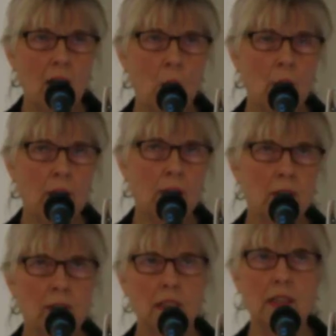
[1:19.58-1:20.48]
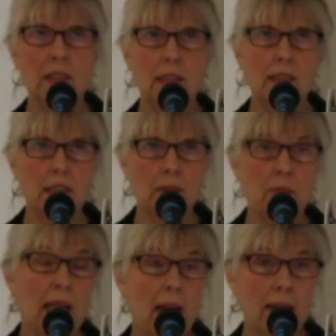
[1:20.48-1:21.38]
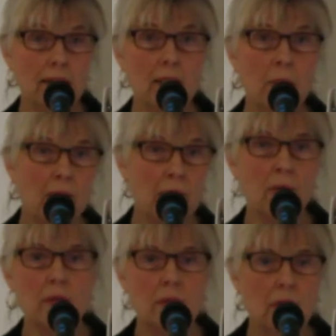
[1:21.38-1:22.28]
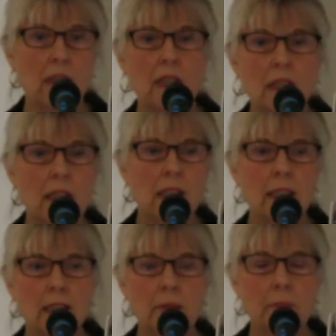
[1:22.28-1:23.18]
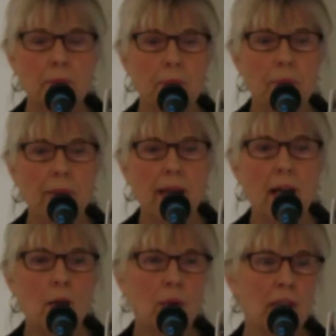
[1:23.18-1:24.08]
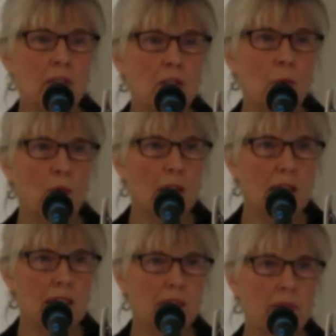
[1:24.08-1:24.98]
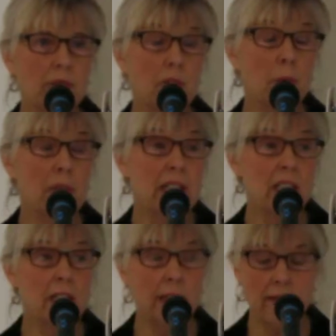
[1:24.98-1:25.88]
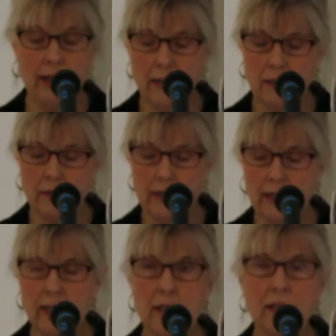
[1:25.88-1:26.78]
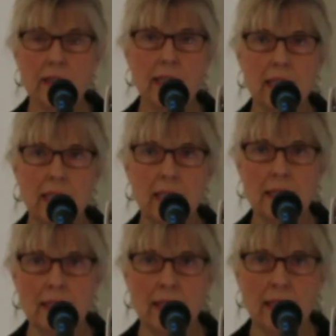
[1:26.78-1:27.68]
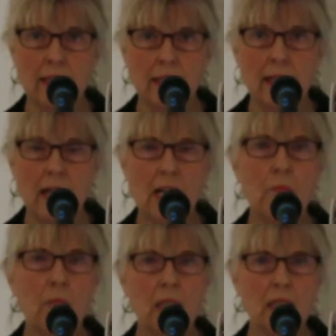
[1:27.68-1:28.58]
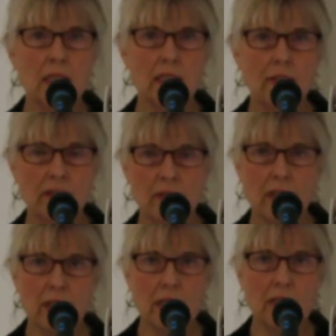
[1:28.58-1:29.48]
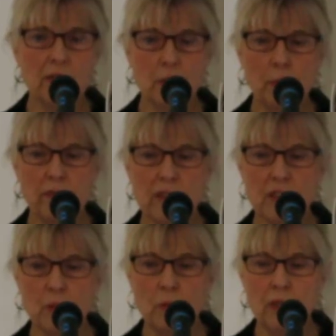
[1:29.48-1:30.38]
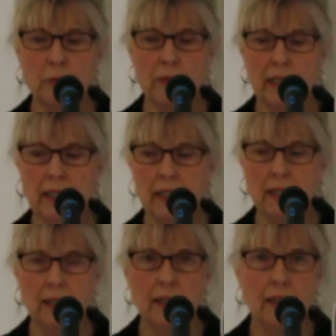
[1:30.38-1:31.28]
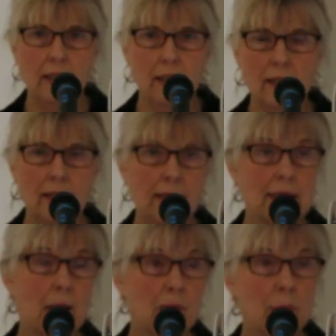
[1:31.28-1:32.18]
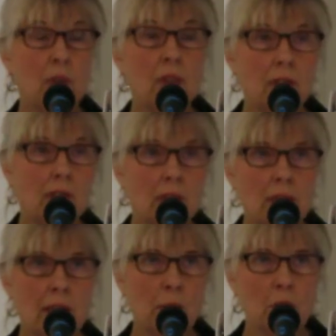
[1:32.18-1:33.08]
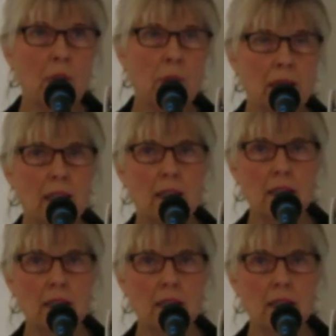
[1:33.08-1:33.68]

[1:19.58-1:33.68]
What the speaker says: will be asked about how much and what kinds of supervision they've had over the years, and a mix of different kinds of supervision will be acceptable, and there will be